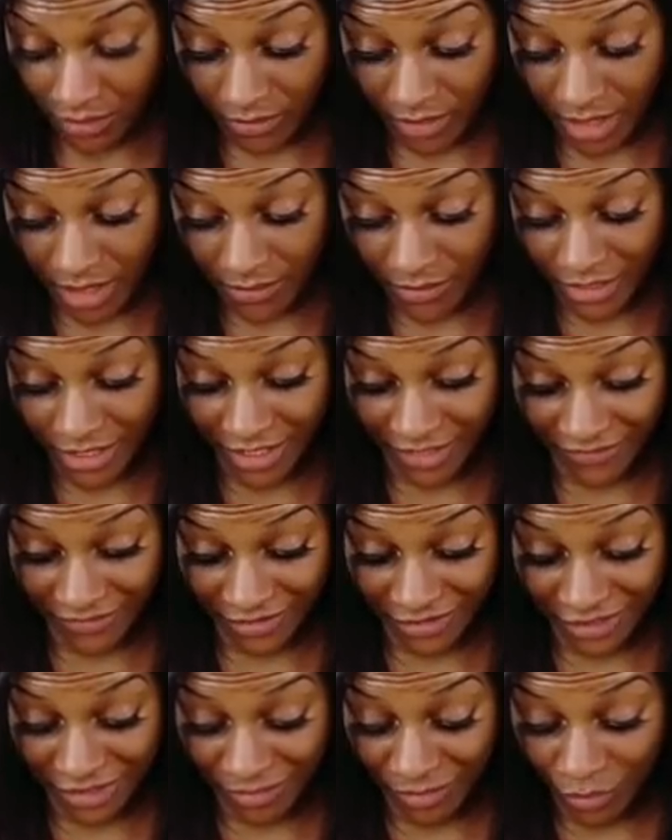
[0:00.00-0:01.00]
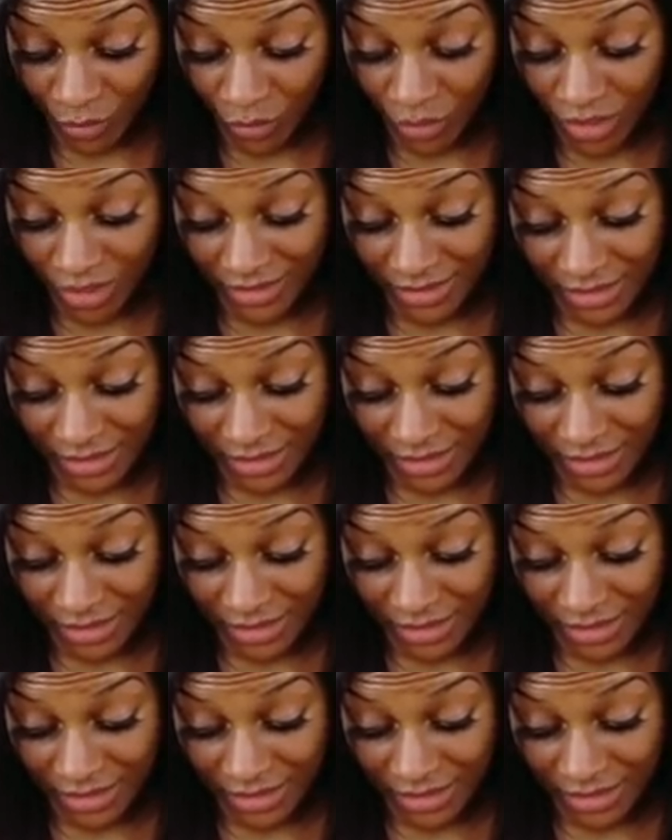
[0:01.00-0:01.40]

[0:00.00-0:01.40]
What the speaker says: right, we have the number one.